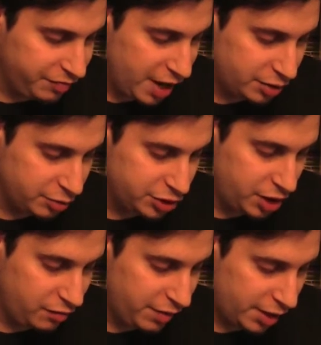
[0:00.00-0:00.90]
Factory
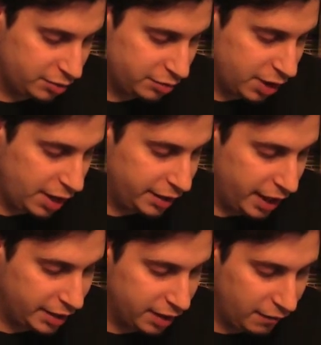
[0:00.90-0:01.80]
Shout Factory line, and
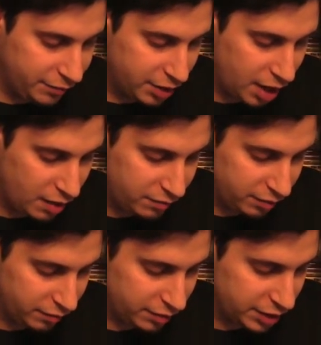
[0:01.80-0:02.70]
I love the
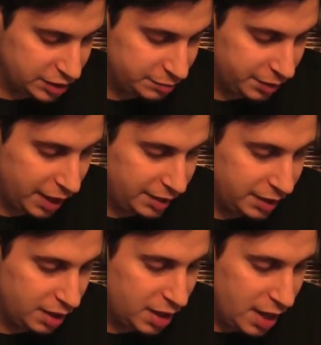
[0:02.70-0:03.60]
cover of this, but I
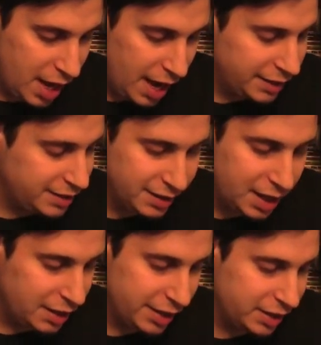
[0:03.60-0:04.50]
did
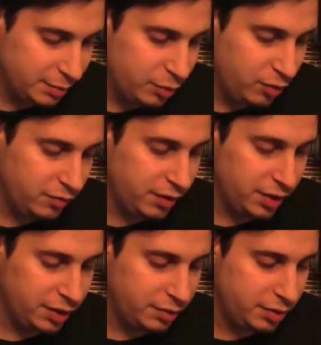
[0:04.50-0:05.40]
not like the
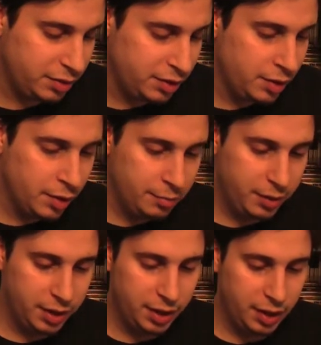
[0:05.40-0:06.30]
movie.
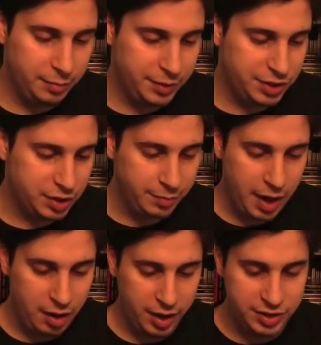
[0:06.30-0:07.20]
But
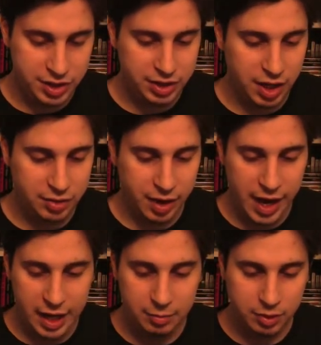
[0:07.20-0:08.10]
it's another
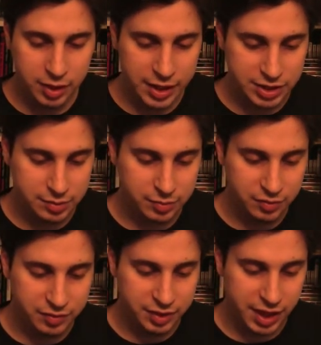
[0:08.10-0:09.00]
Hannibal Lecter
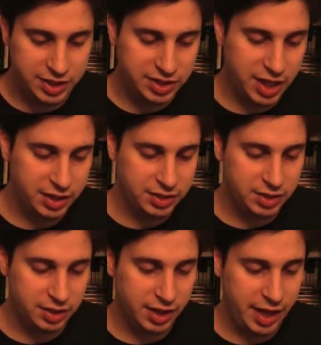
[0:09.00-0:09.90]
movie like Silence
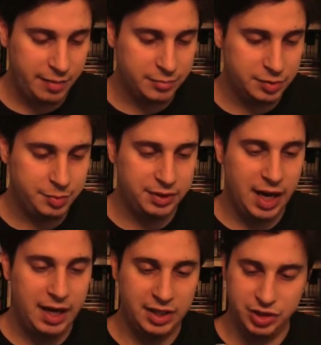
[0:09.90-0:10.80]
of the Lambs, but
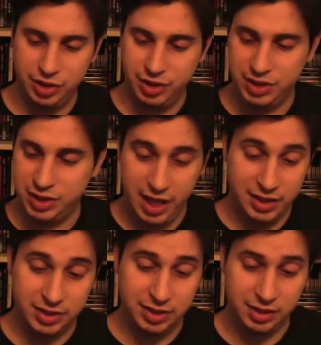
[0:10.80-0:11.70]
not as good as
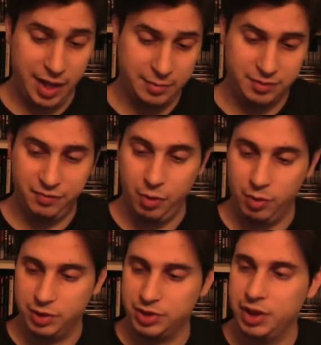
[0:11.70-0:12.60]
Silence of the Lambs, of
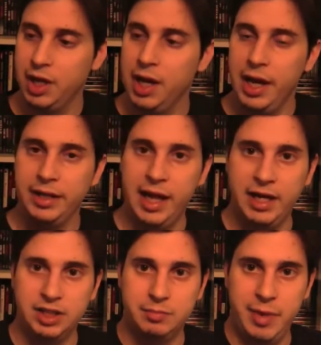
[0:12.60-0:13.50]
course, and that
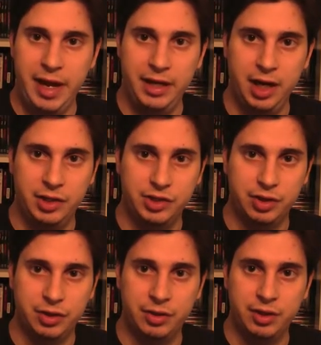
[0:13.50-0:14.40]
is
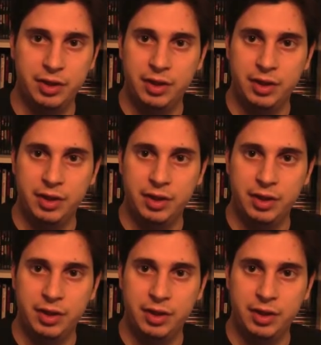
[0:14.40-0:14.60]
Manhunter.